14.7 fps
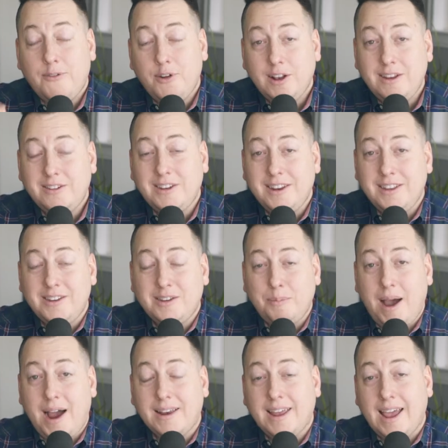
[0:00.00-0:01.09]
if you're listening to this
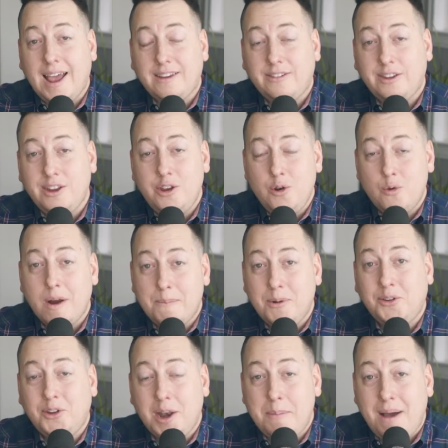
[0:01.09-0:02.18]
podcast and you
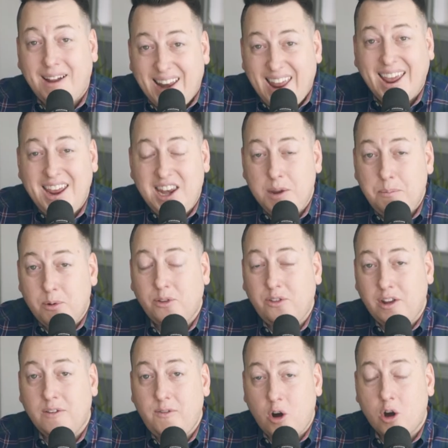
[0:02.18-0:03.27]
represent about
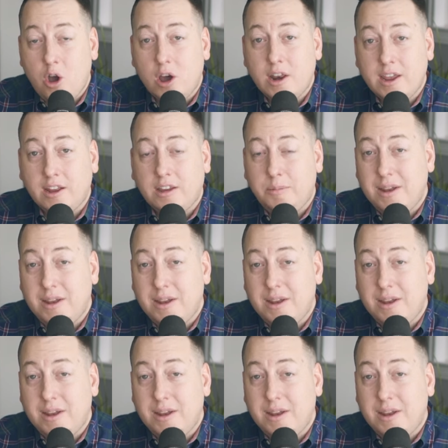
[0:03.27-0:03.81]
80% of our audience,